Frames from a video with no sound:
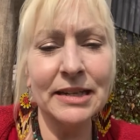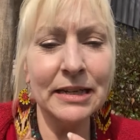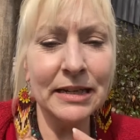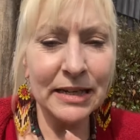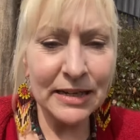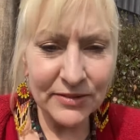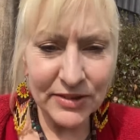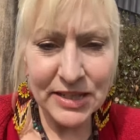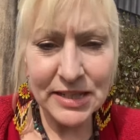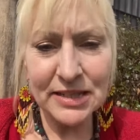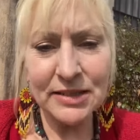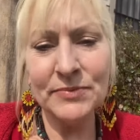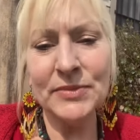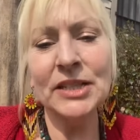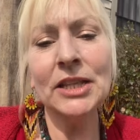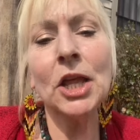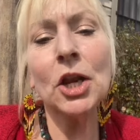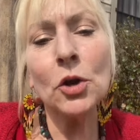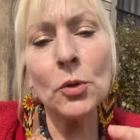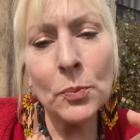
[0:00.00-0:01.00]
And I always am a
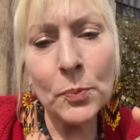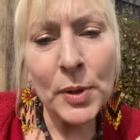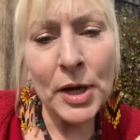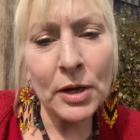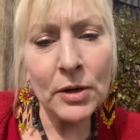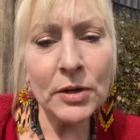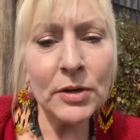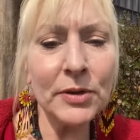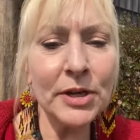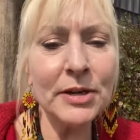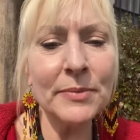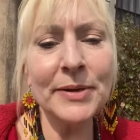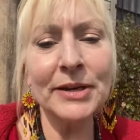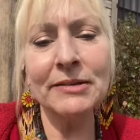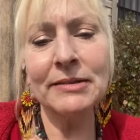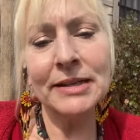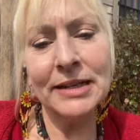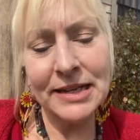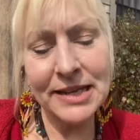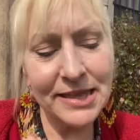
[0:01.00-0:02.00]
little paranoid
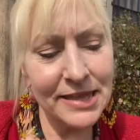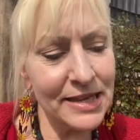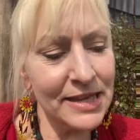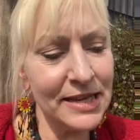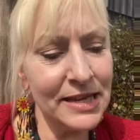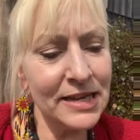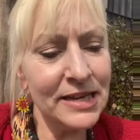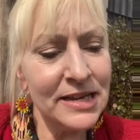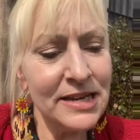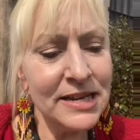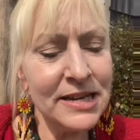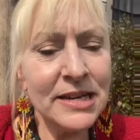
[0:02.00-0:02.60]
about anything.